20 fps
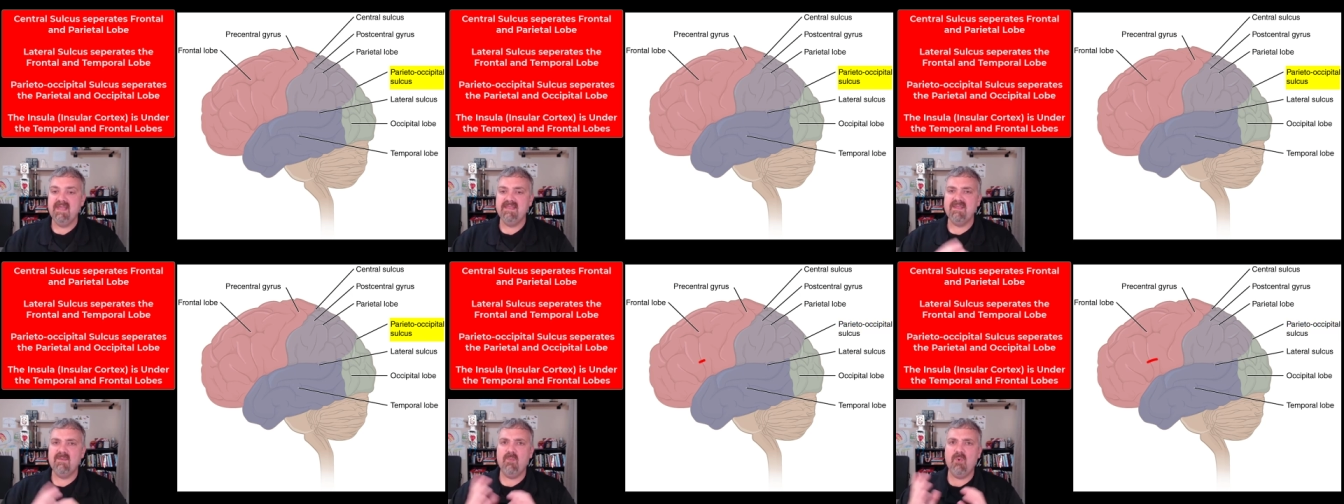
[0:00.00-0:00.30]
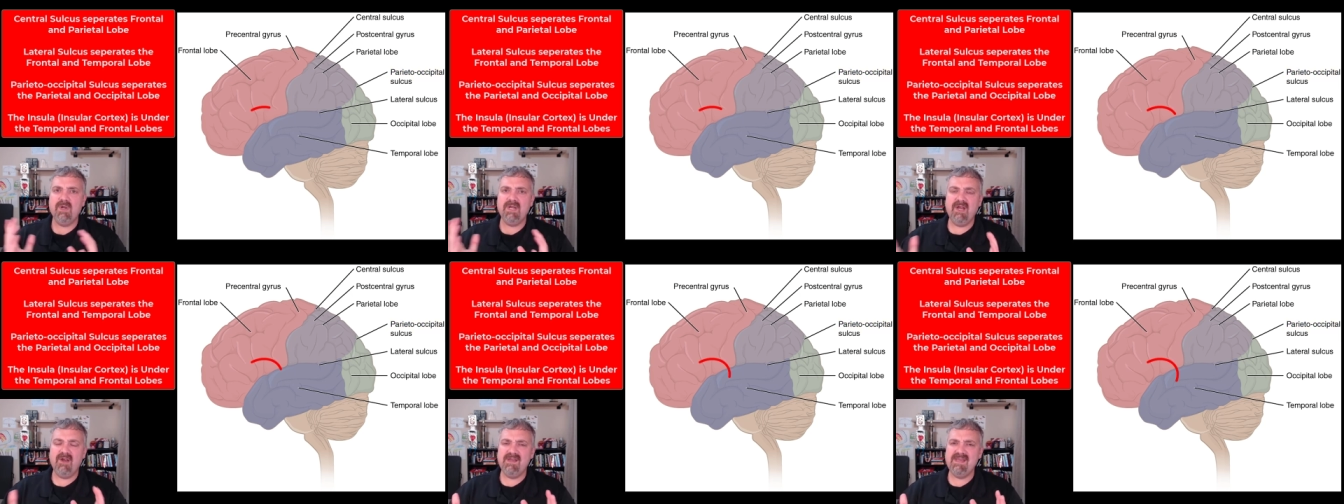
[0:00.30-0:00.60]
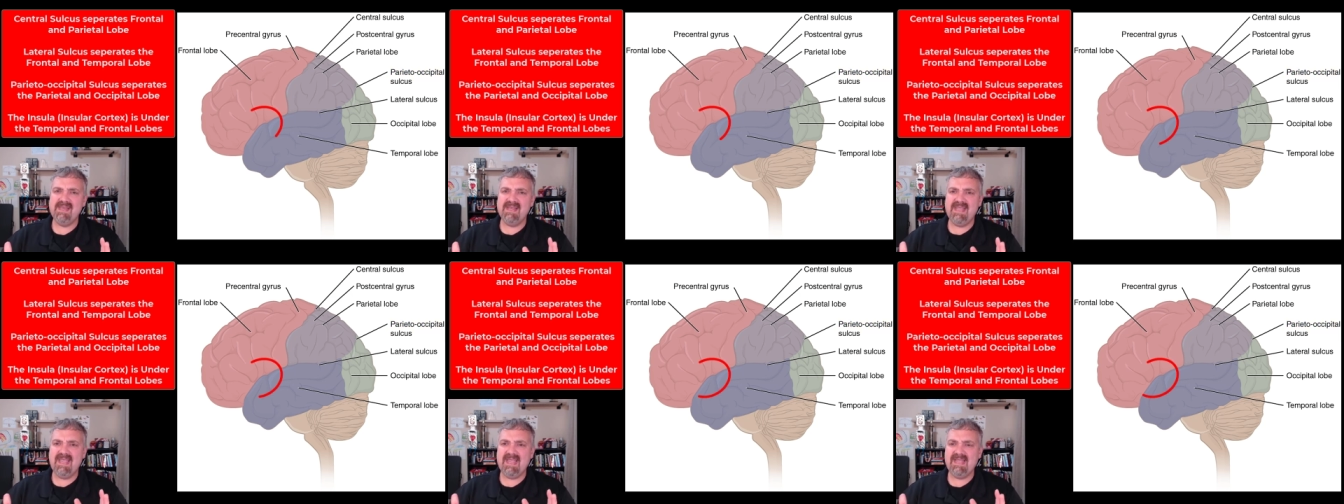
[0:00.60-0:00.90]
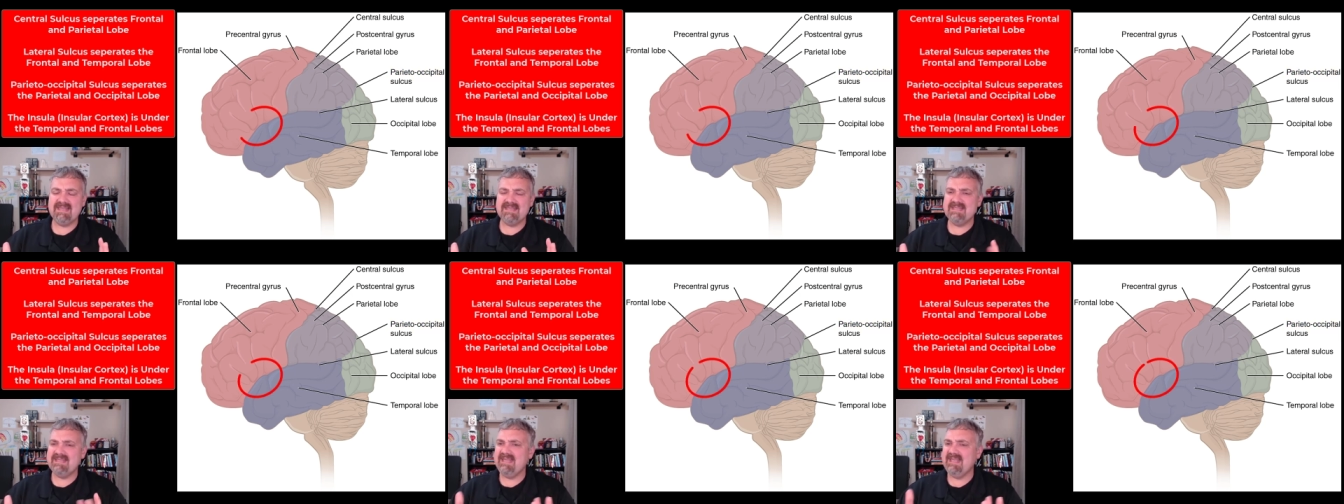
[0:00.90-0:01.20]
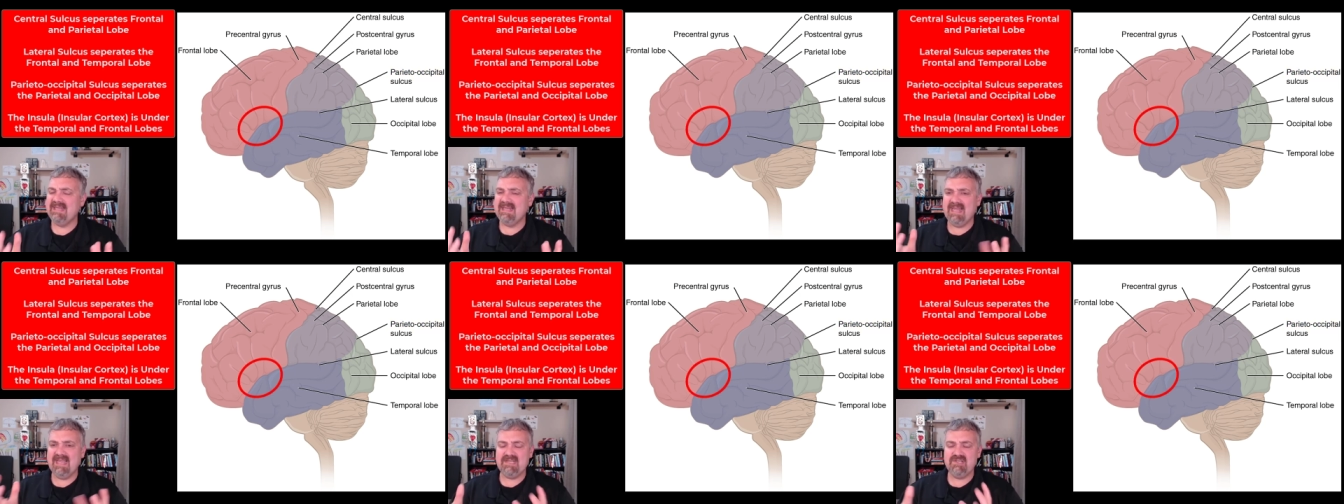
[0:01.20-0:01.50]
Then one area you can't
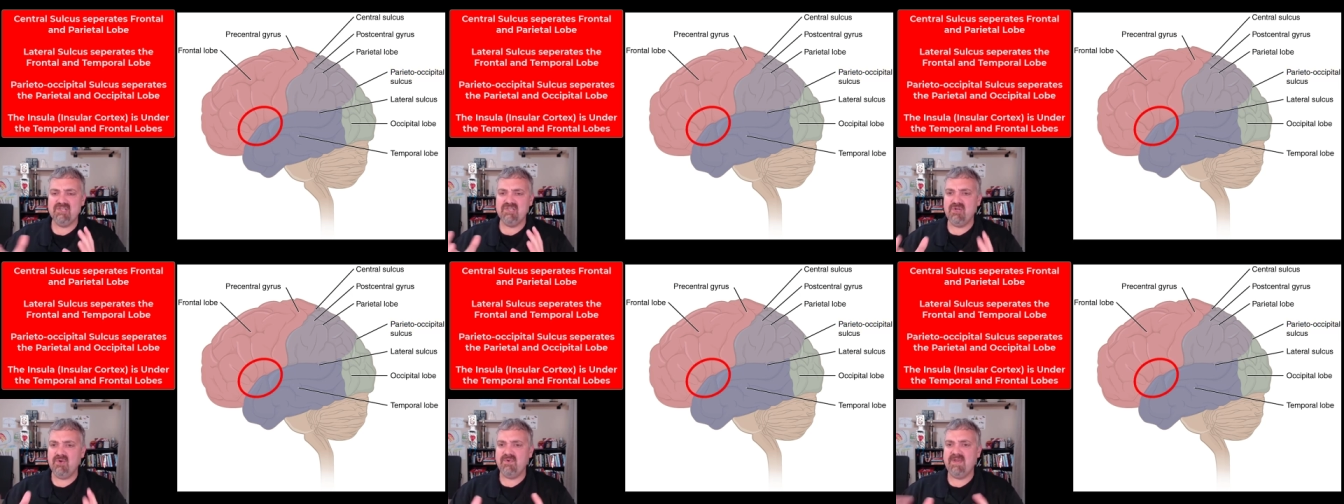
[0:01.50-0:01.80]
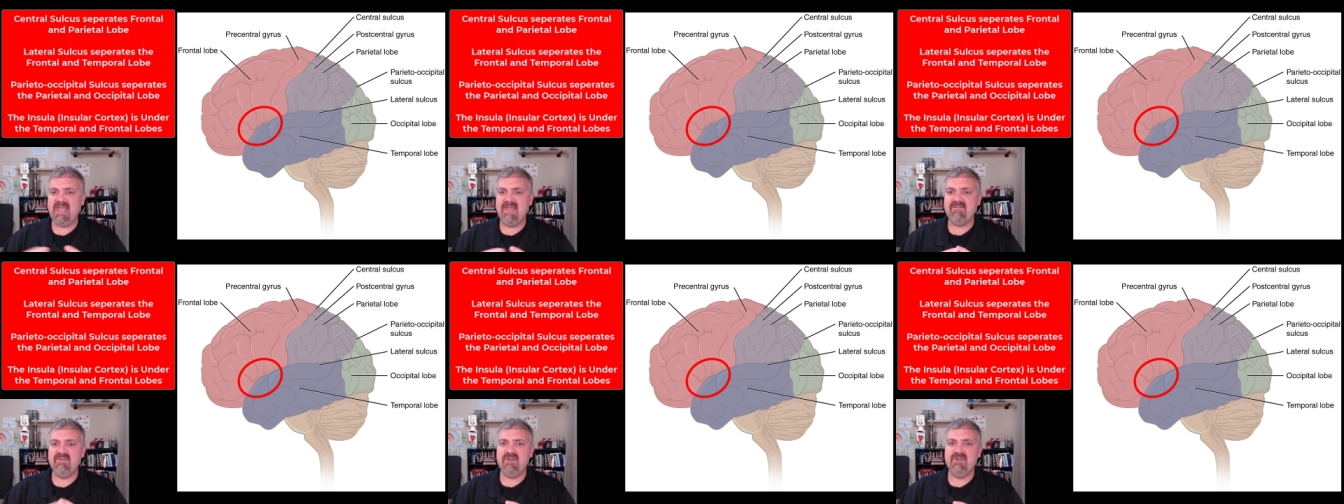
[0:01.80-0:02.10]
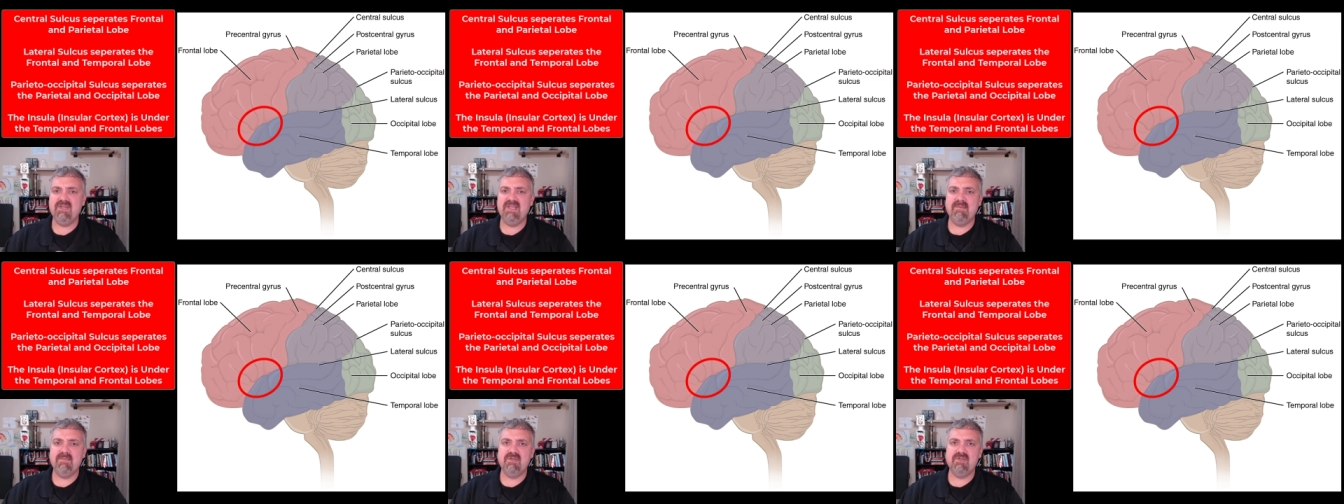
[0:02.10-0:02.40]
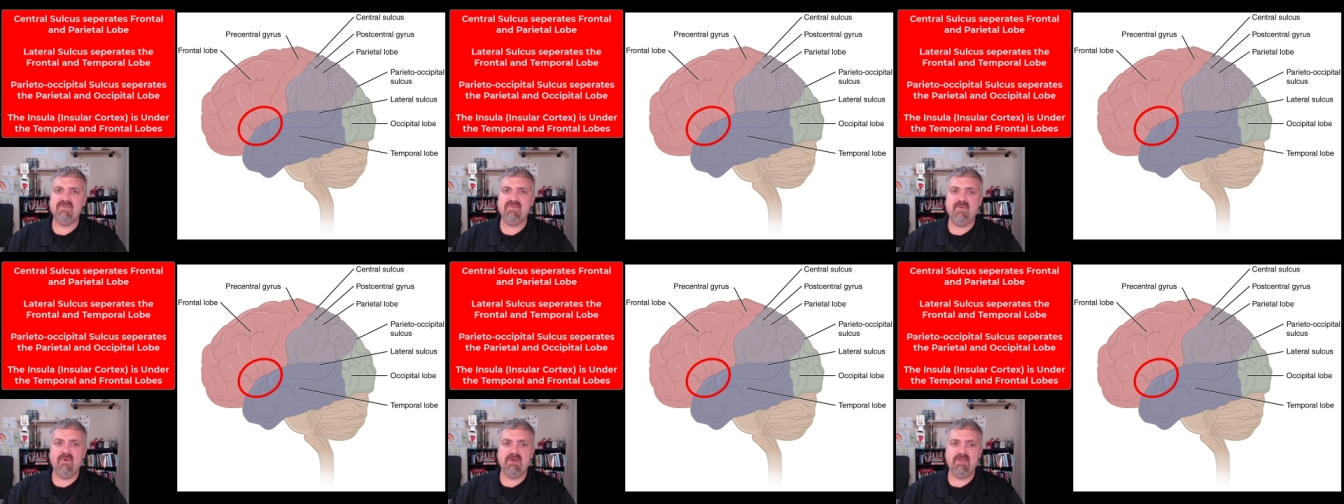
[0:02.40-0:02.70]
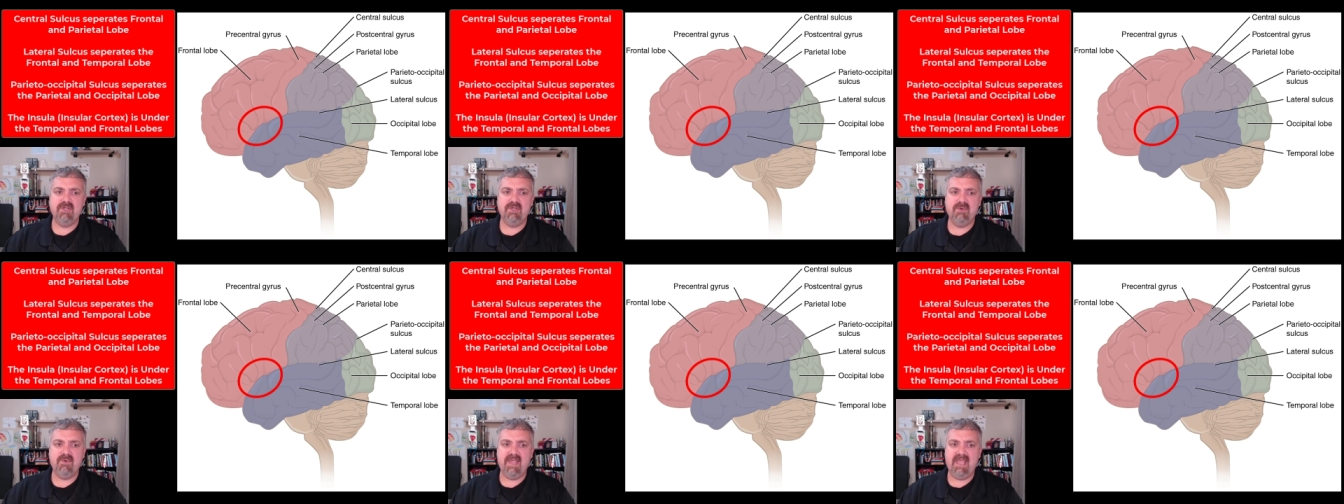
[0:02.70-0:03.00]
see, and I actually don't have a good image
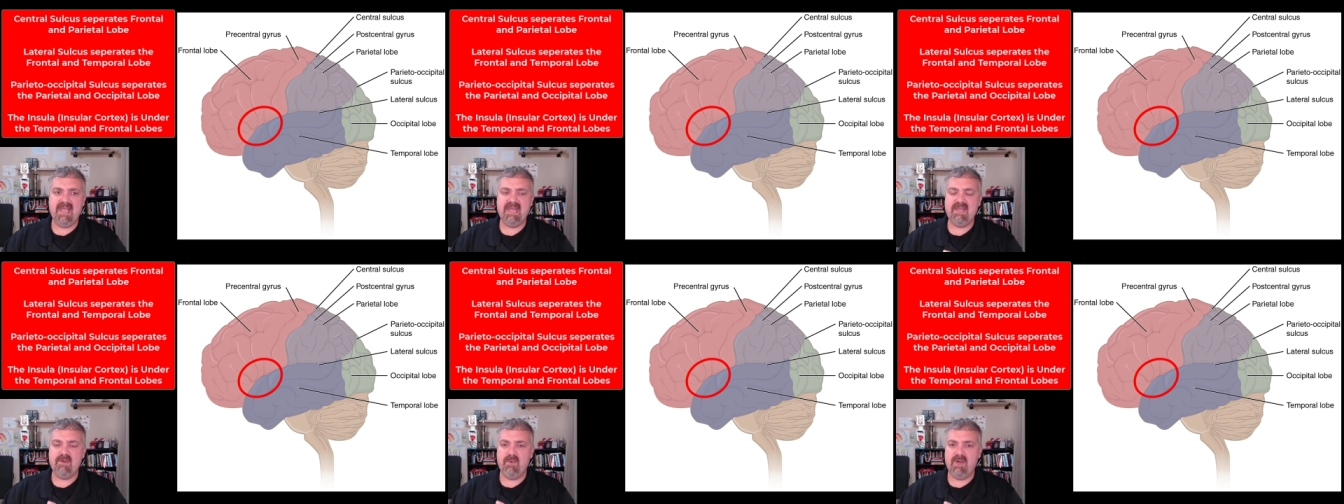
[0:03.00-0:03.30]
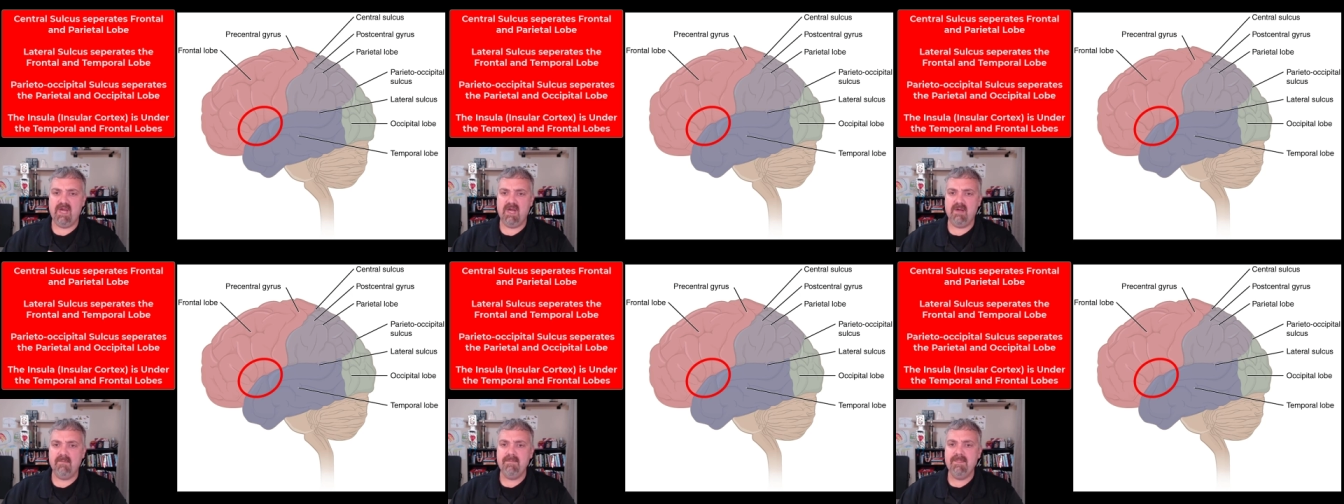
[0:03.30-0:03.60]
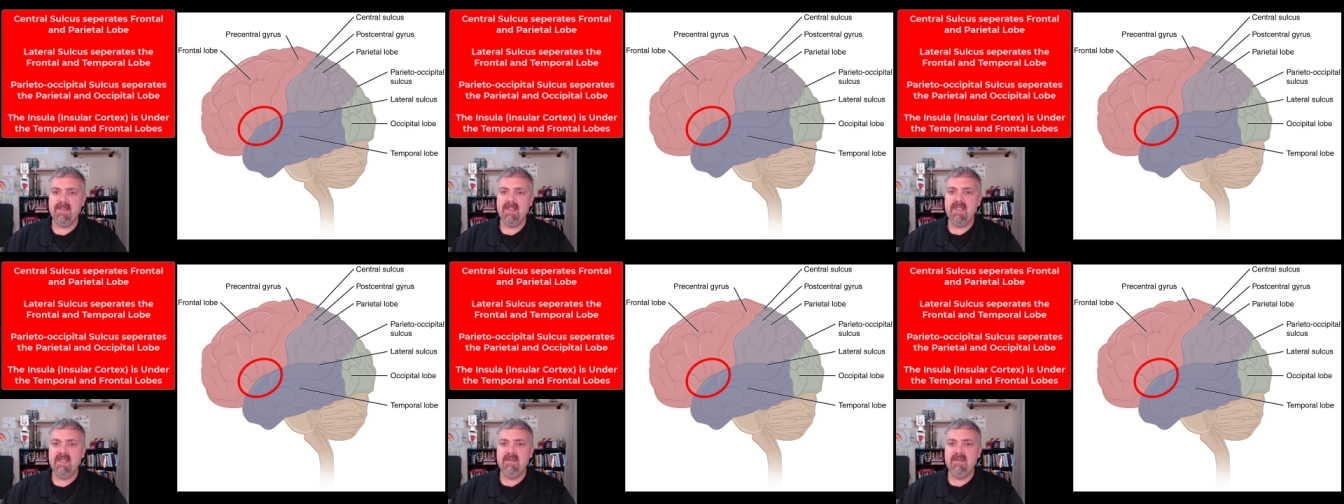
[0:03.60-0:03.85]
for you anywhere,